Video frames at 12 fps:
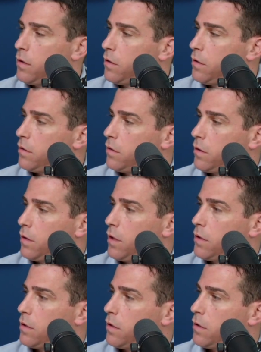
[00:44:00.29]

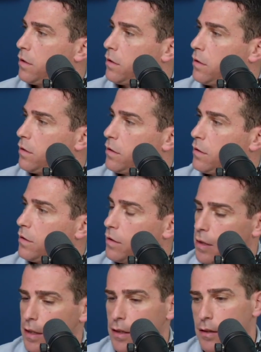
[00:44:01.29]

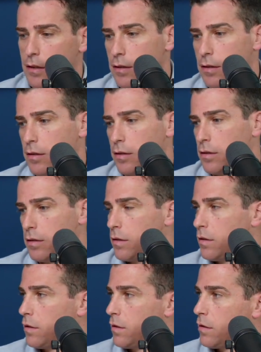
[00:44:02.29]

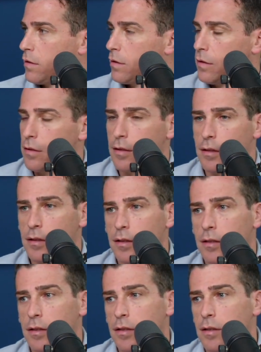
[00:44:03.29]

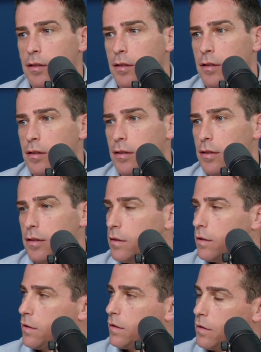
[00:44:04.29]

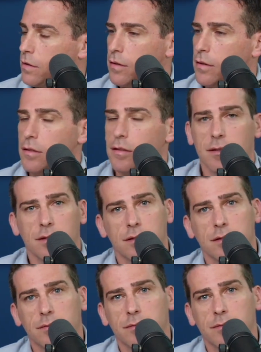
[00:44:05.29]
(silent)